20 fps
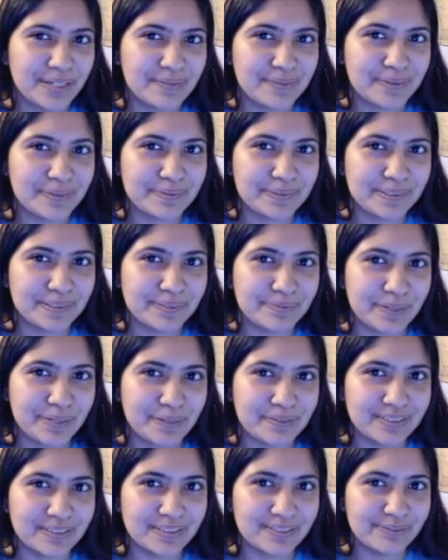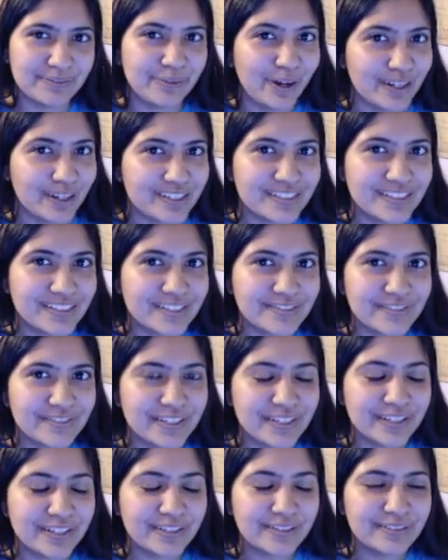people are probably gonna watch this
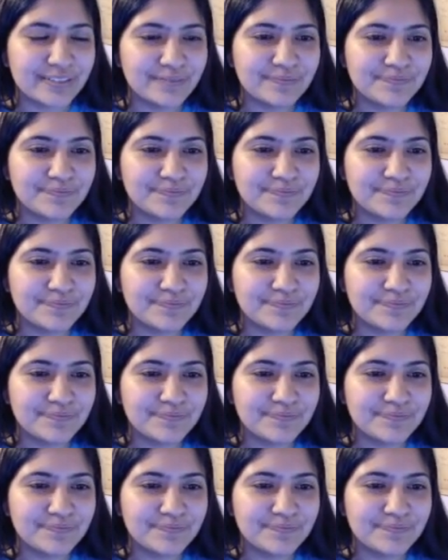video.